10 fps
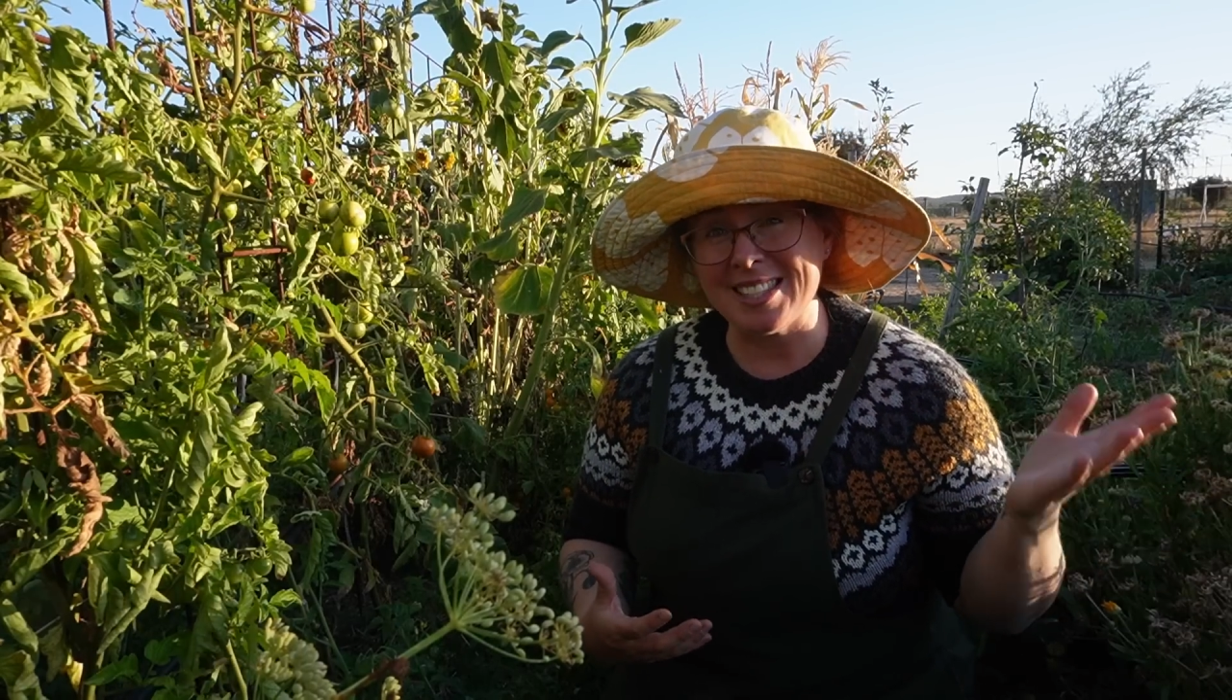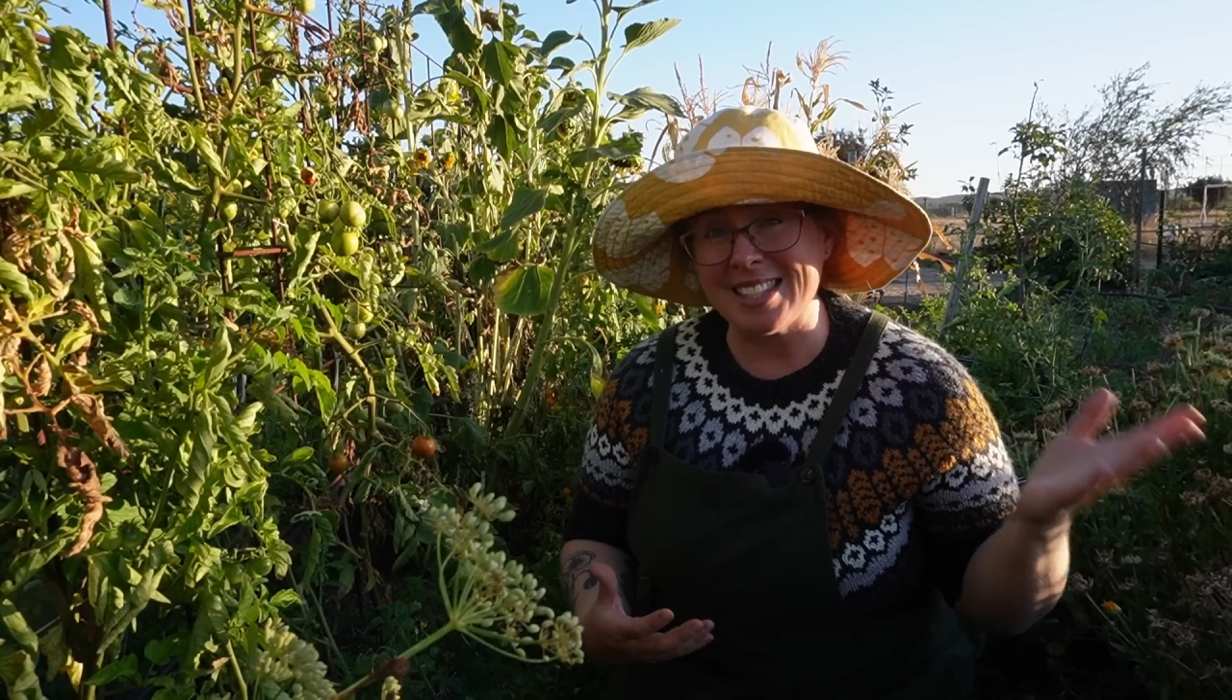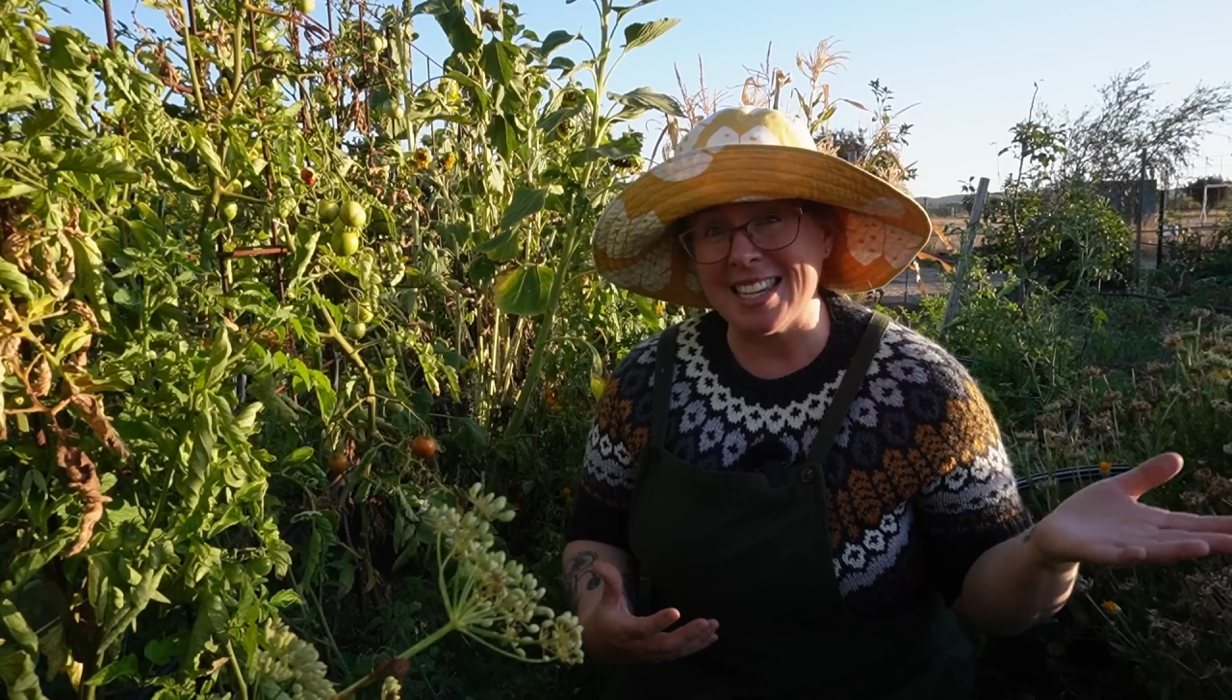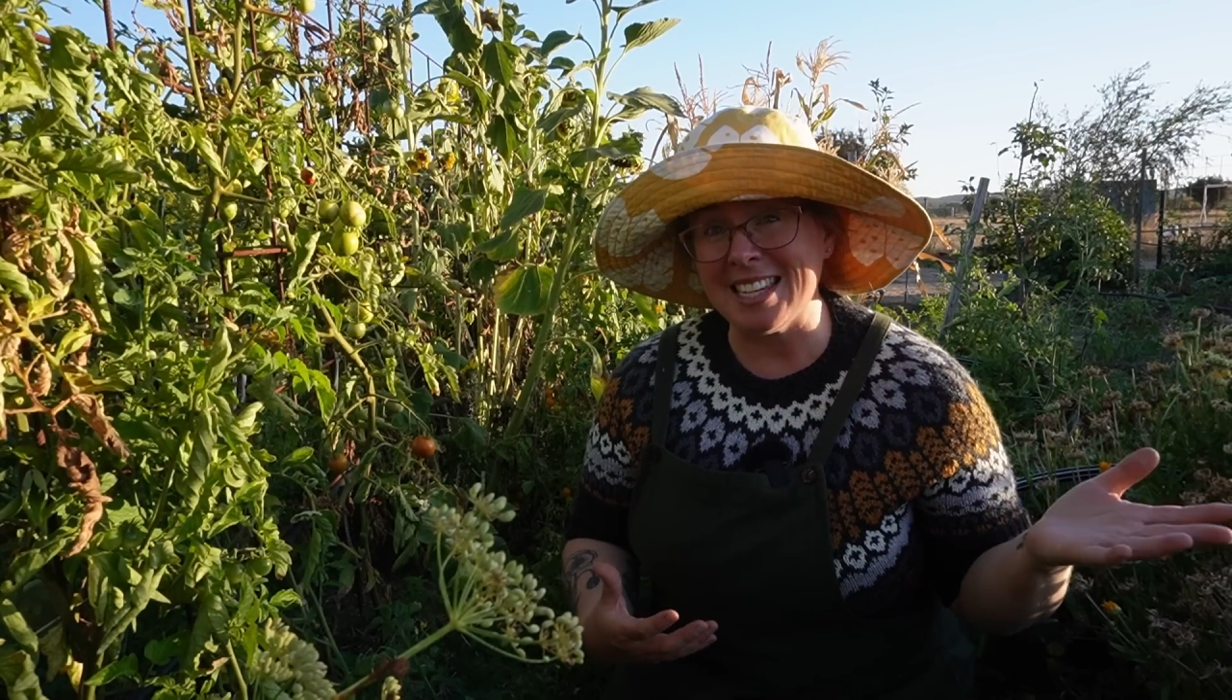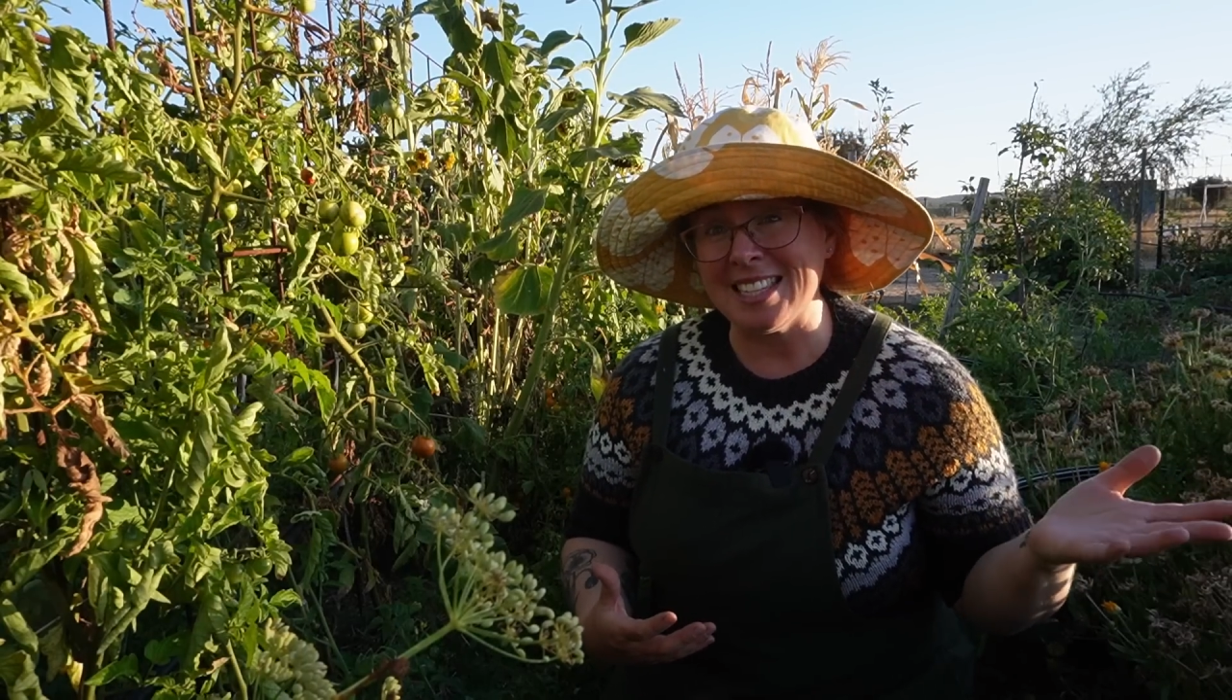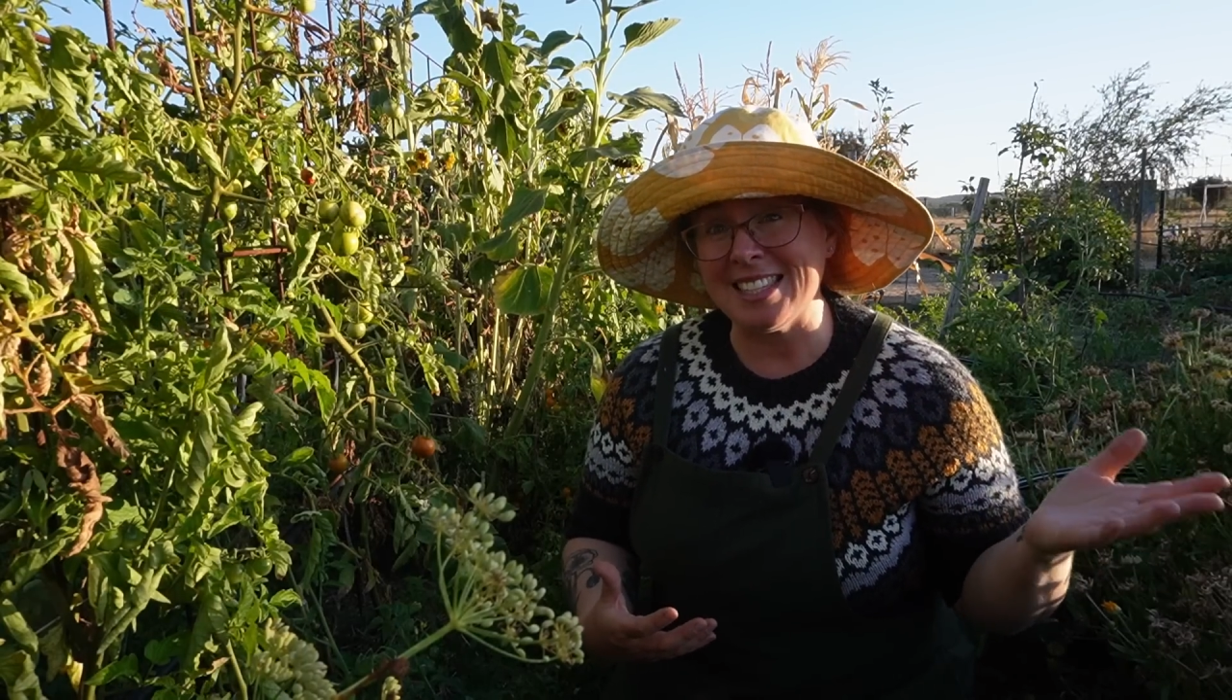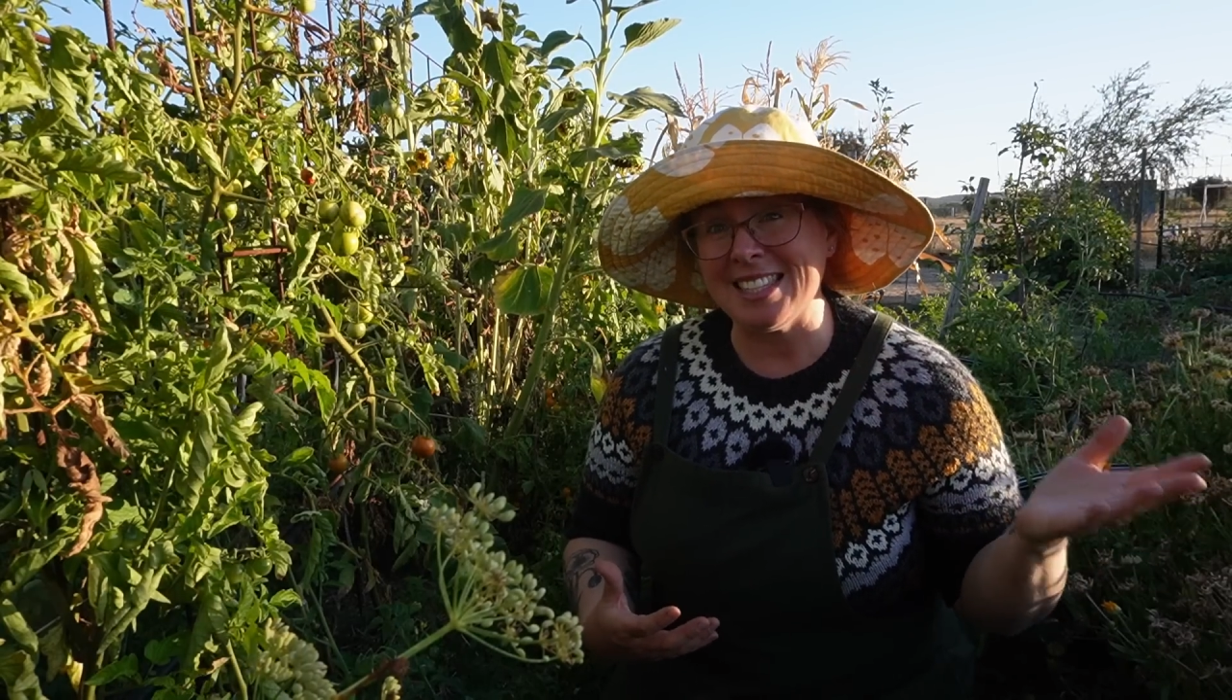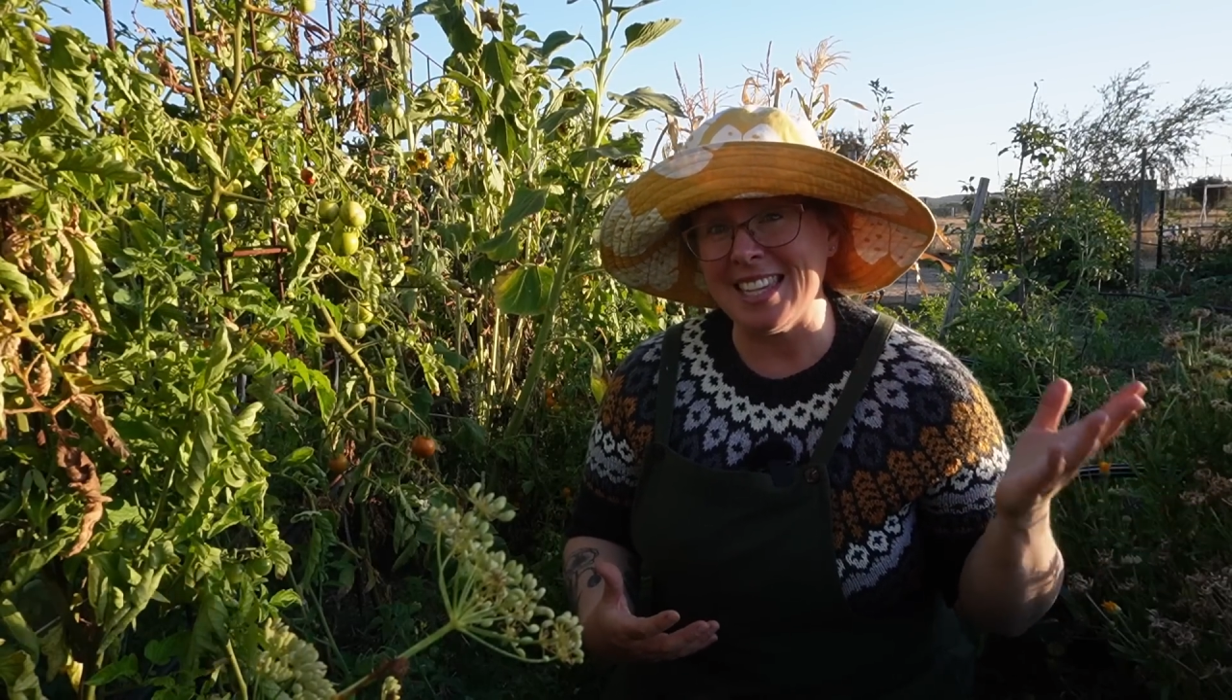seeds